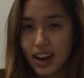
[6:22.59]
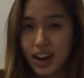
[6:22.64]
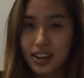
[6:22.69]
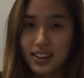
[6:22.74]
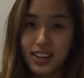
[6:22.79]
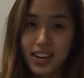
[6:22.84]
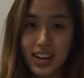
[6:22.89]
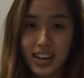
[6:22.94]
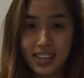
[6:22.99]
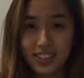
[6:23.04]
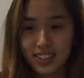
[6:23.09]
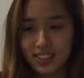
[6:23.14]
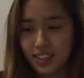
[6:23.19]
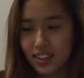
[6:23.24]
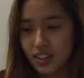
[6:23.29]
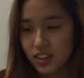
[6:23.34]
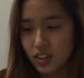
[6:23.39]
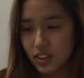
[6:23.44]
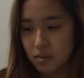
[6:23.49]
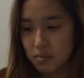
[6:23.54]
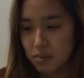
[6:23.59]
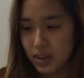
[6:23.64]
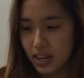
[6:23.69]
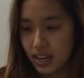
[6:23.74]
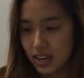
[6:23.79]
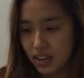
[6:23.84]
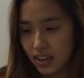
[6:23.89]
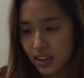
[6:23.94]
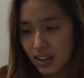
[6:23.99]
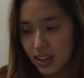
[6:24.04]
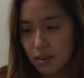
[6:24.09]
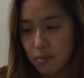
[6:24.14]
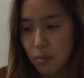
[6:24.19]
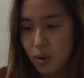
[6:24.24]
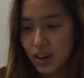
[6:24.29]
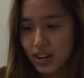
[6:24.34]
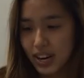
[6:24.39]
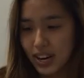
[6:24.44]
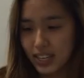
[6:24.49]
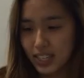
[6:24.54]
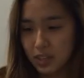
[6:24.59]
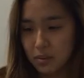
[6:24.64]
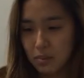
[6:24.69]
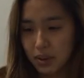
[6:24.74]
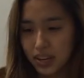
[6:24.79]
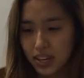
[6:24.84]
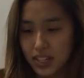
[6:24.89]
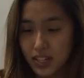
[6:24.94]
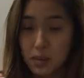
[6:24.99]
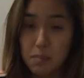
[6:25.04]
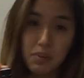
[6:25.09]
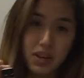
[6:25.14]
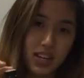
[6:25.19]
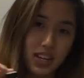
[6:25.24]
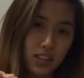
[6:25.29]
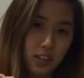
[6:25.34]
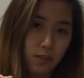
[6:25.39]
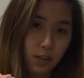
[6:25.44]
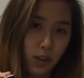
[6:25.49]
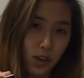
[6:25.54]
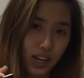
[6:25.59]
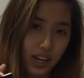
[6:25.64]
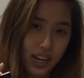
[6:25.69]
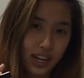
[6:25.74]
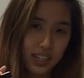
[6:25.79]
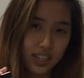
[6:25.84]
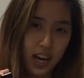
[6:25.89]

and the answer should be more dense because the bead is floating on